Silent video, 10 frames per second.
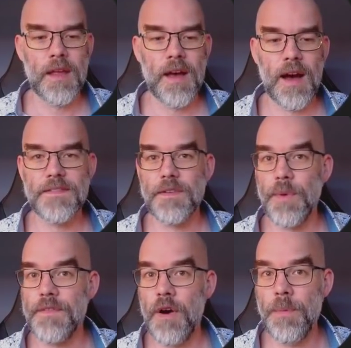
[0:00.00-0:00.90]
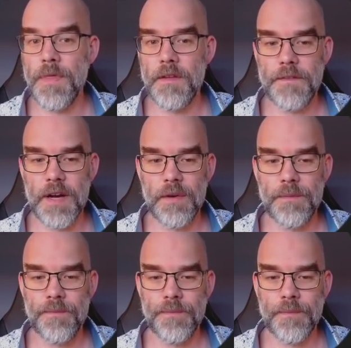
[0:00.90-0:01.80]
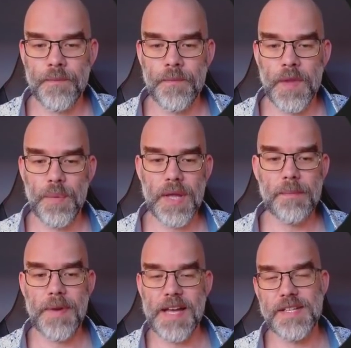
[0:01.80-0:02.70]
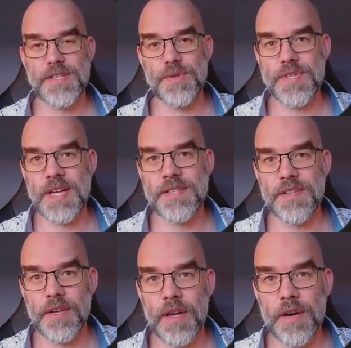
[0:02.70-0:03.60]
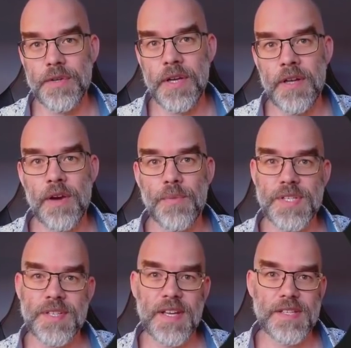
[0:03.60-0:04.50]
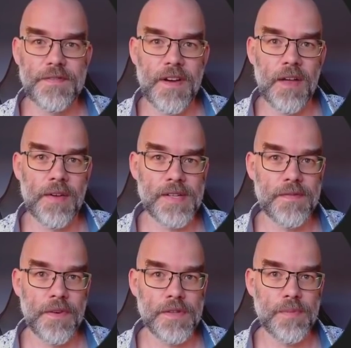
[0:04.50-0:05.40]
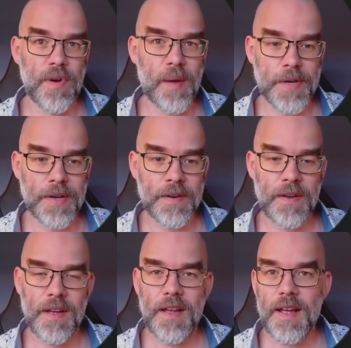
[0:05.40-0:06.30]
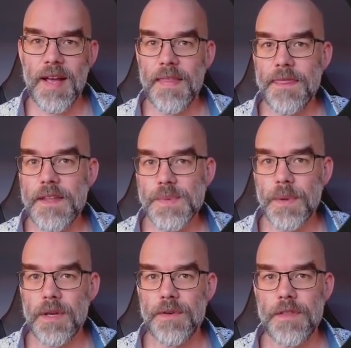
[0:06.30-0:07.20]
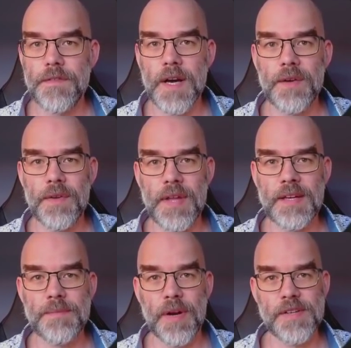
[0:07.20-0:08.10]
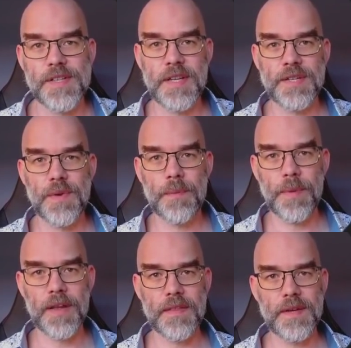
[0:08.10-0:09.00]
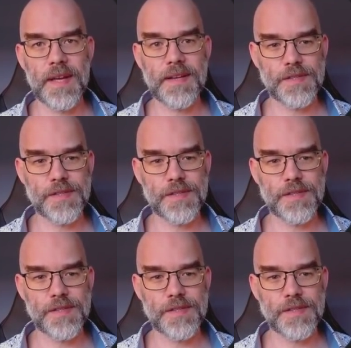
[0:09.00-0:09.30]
After we've opened the file, we can pass it to json.load, which takes the file as a first parameter, and this will load the file and parse it into a Python data